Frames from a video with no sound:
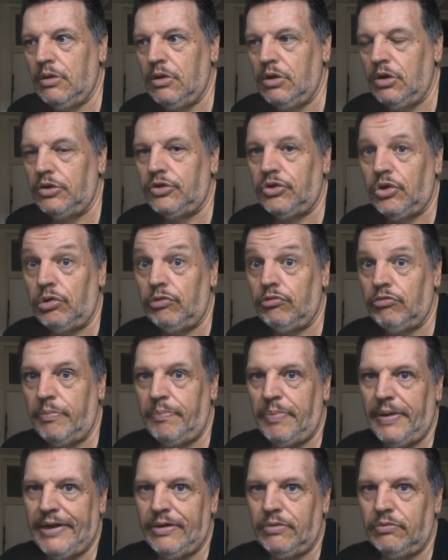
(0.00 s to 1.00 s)
$1 a
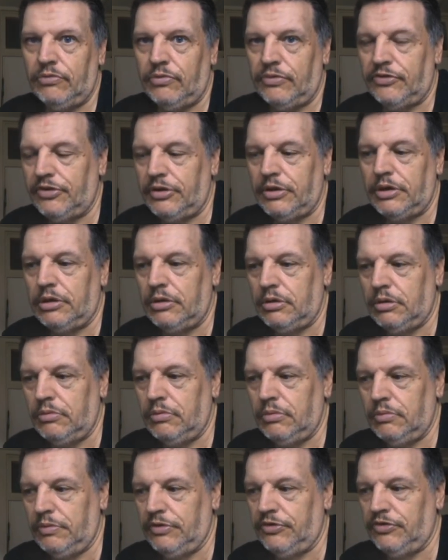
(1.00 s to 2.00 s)
pound or something, you know,
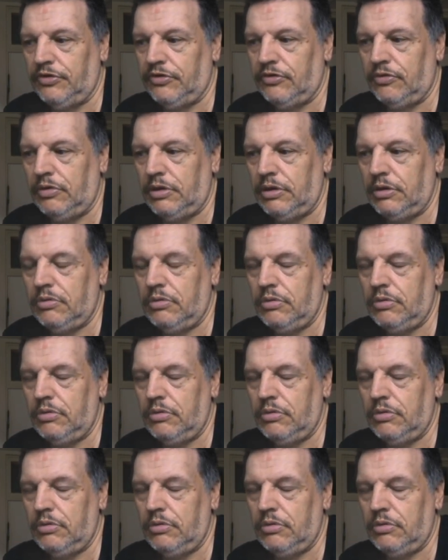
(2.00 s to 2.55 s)
which is like